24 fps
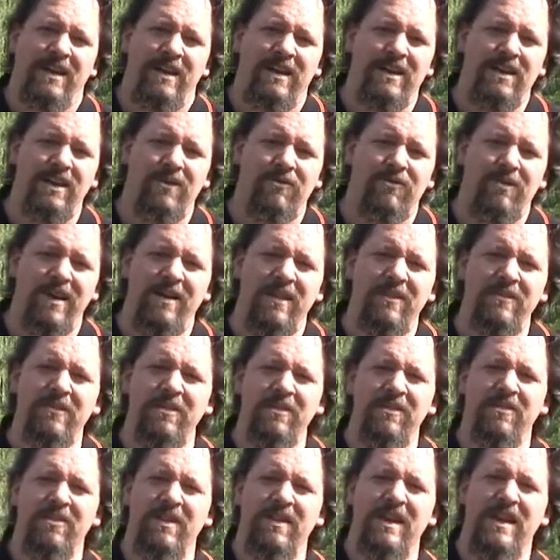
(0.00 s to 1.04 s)
You know, rather
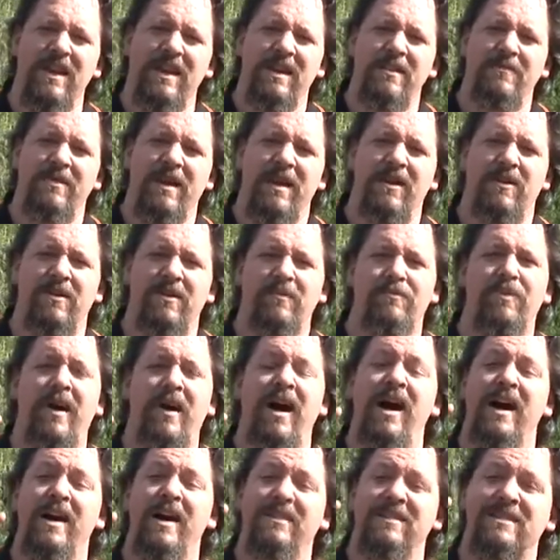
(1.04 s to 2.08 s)
than thinking about
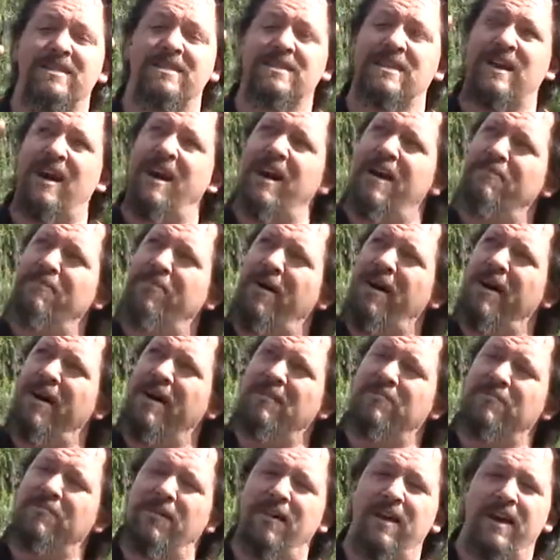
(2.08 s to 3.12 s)
pie in the sky by
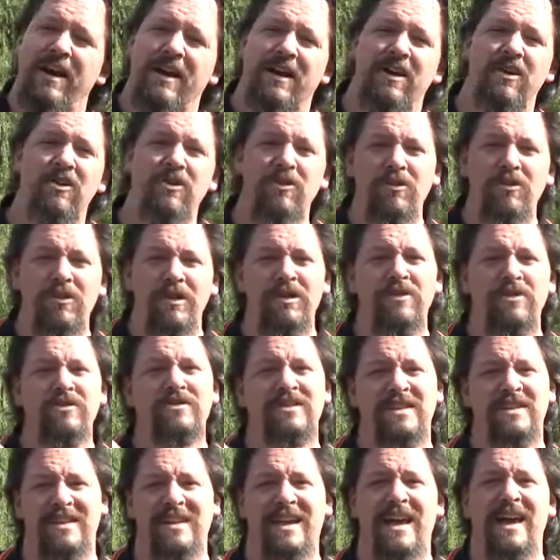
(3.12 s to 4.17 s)
and by, who are you
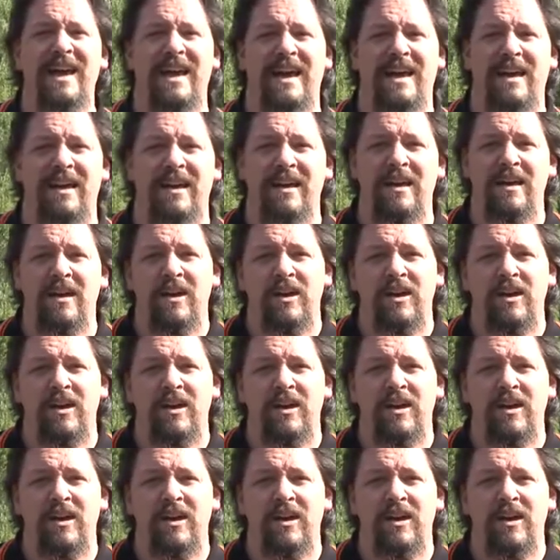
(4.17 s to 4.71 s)
today?